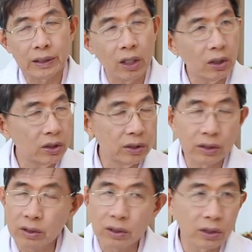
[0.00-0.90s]
not
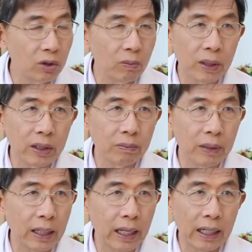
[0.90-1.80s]
so much,
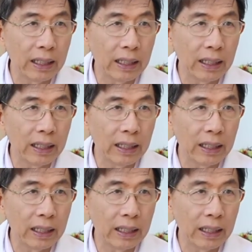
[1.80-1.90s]
but